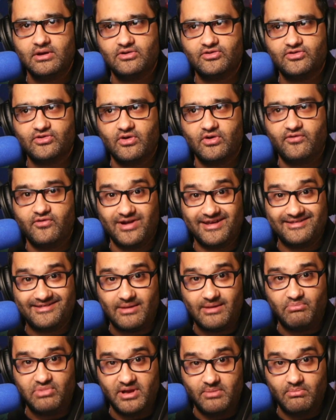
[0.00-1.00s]
So for
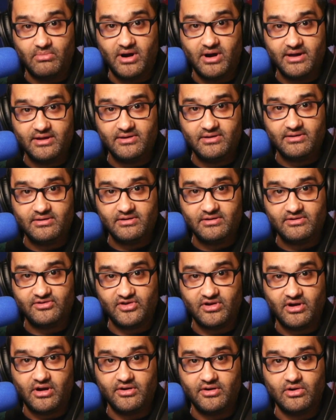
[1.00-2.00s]
example, in my
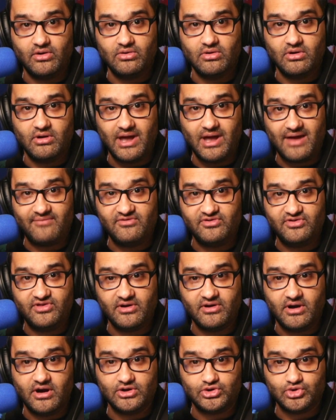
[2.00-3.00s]
scenario,
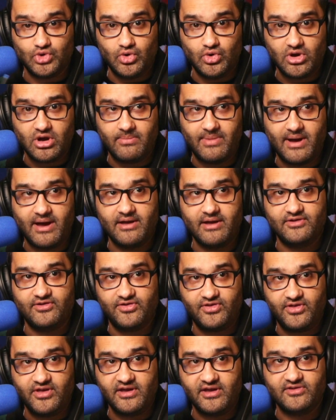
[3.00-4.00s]
everything I talk about is
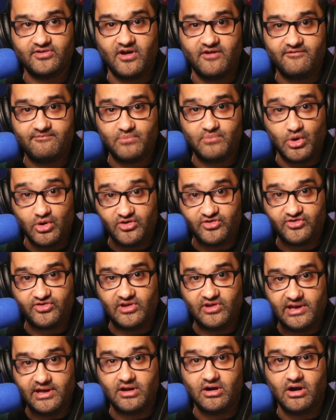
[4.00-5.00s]
things I've
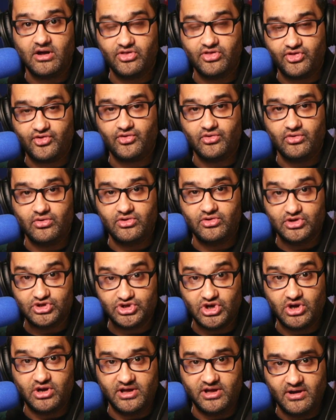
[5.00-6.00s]
personally gone through the
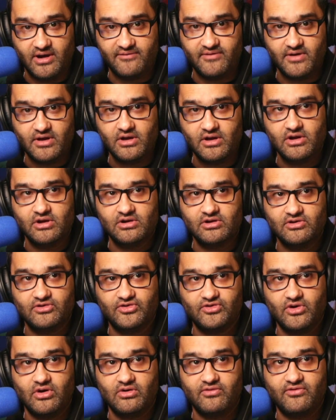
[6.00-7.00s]
journey of.
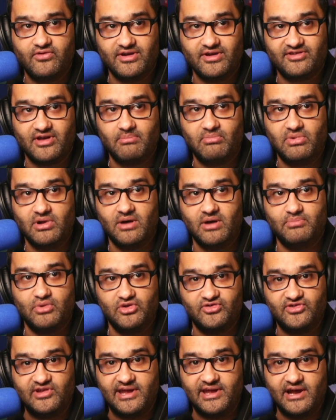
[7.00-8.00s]
So, for example, I
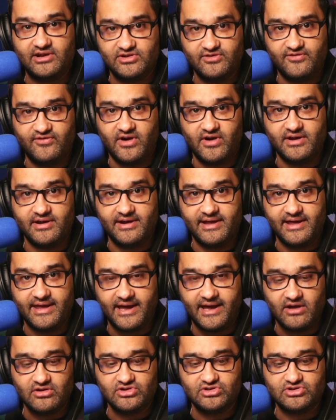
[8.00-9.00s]
personally had to find an
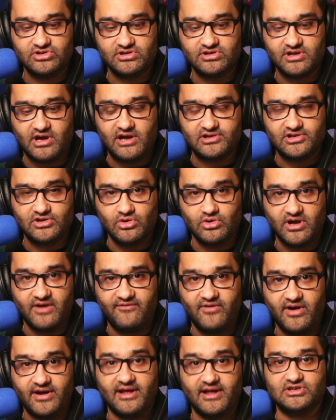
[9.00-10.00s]
accountant, I had to look at
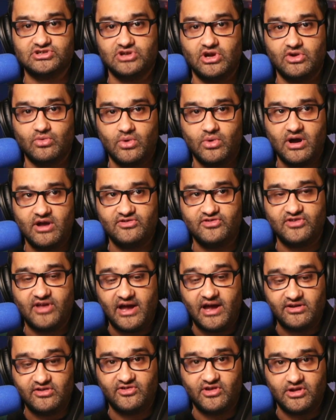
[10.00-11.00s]
financial advisors, I
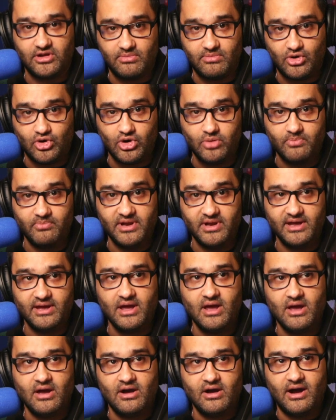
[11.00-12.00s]
had to set up a company,
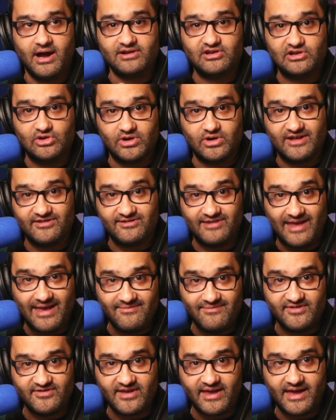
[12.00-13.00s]
I had to look at
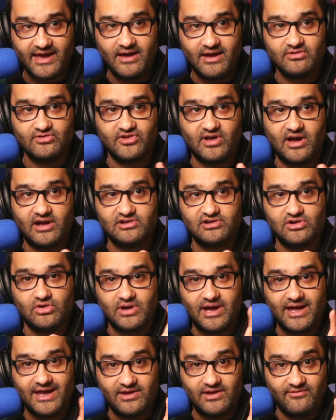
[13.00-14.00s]
savings accounts, I had to look
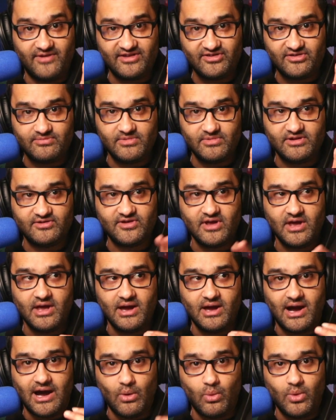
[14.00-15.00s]
at investments.
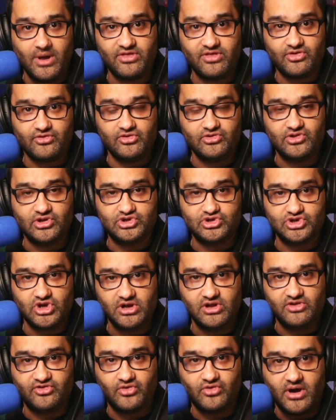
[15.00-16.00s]
I went through the
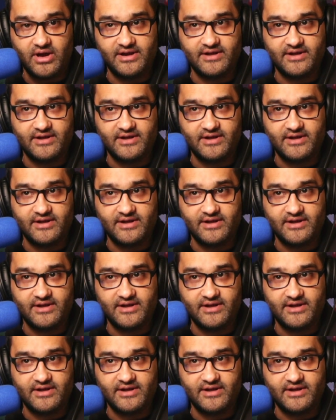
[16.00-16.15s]
journey, so I